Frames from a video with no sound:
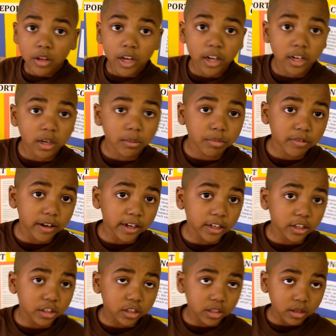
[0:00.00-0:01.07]
And the
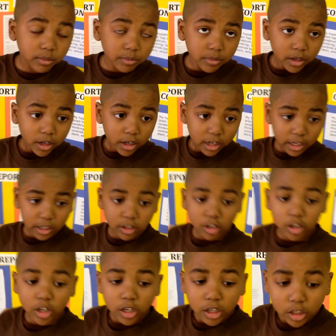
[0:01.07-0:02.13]
brainstem can
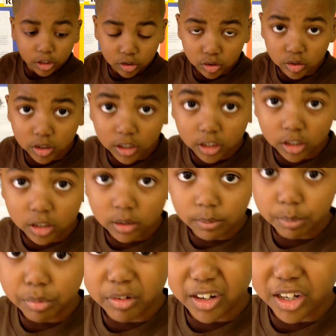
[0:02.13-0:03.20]
and the
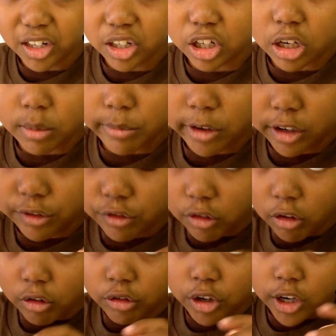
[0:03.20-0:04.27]
brainstem
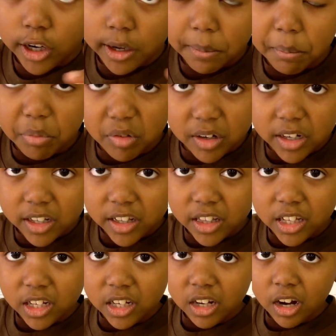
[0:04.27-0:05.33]
controls
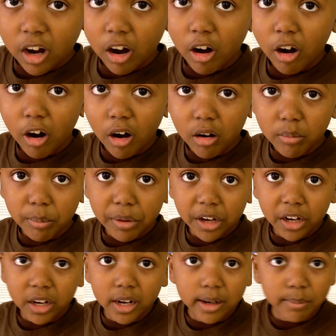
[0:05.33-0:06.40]
breathing,
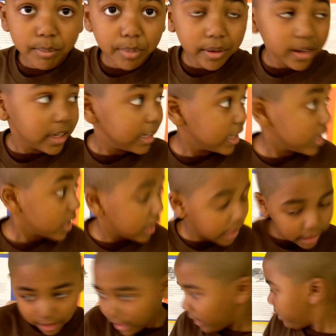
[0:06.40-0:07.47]
heartbeat, and
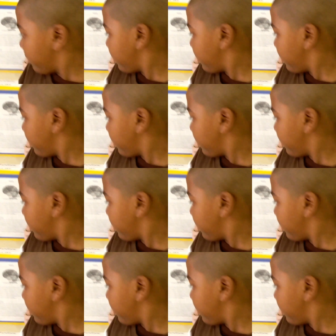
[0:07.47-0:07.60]
blinking